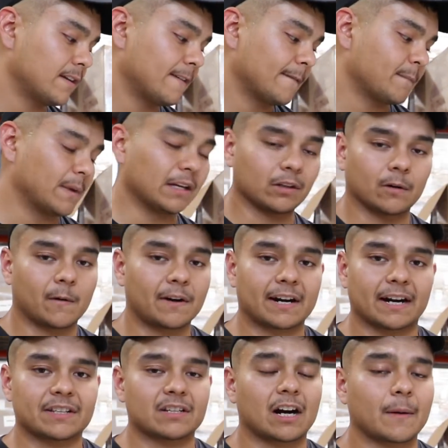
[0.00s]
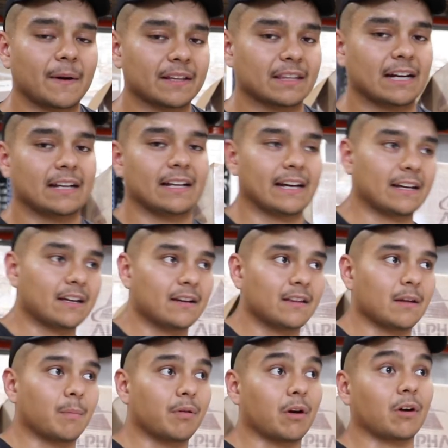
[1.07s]
me and Lauren kind of talk about that, the
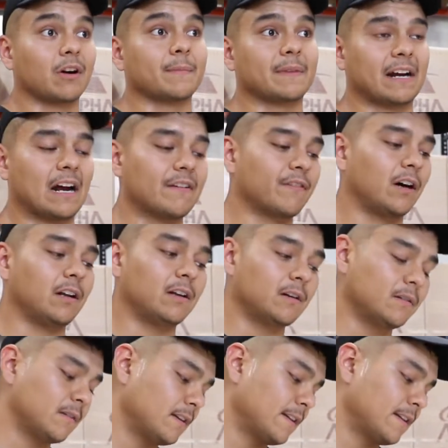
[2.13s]
program that I follow.